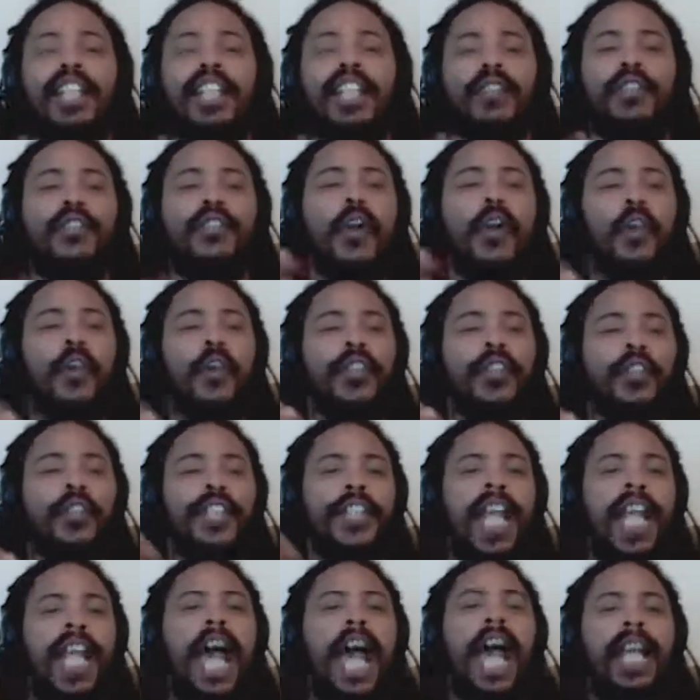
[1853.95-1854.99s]
And you know
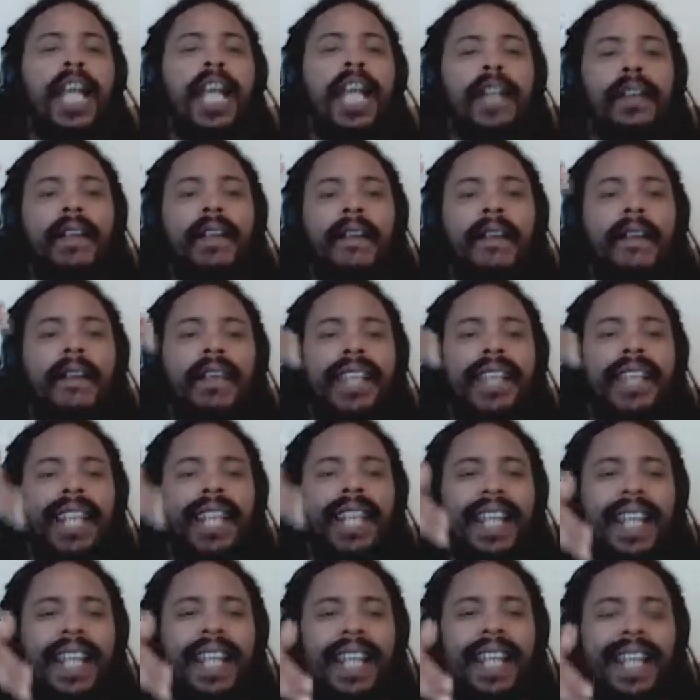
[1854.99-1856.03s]
you're not
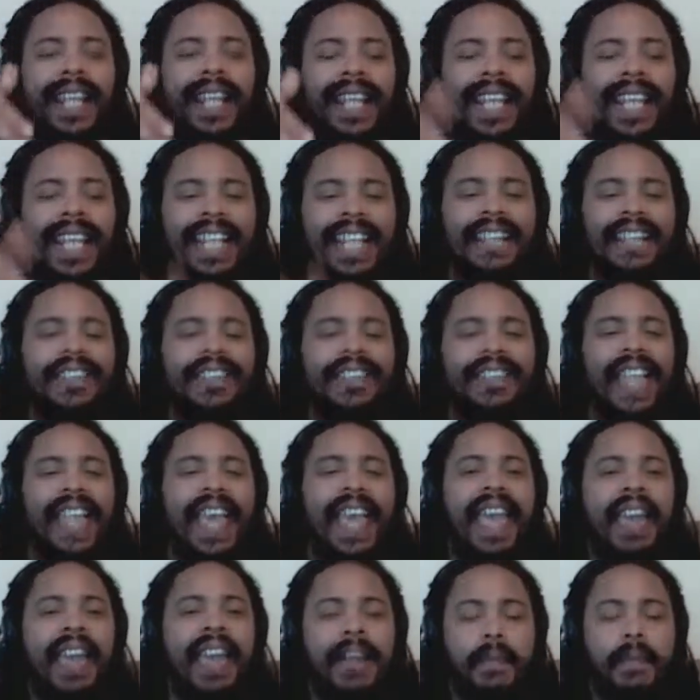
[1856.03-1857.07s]

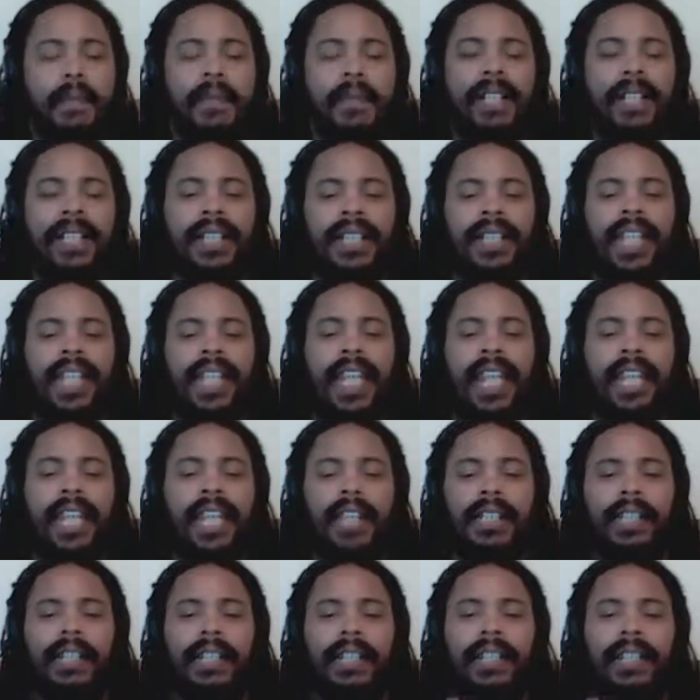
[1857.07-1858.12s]
in that
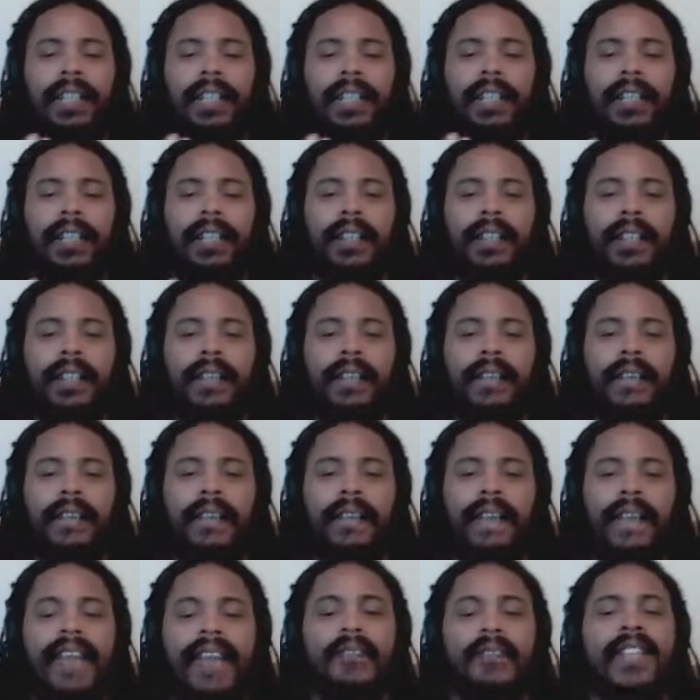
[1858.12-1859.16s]
mundane
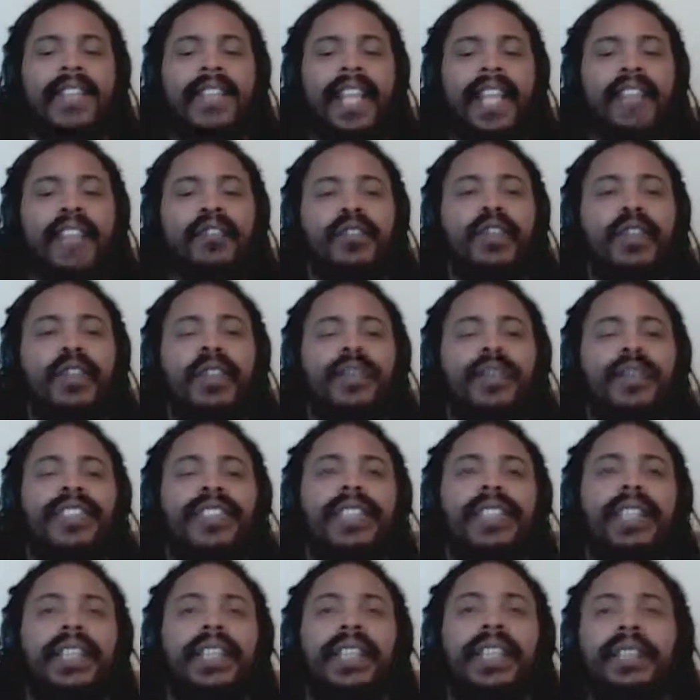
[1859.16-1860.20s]
everyday
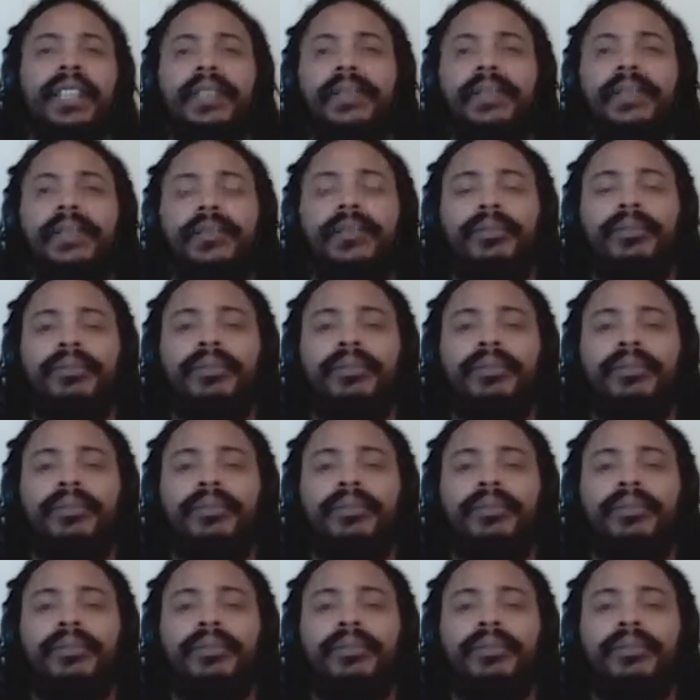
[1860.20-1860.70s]
frequency.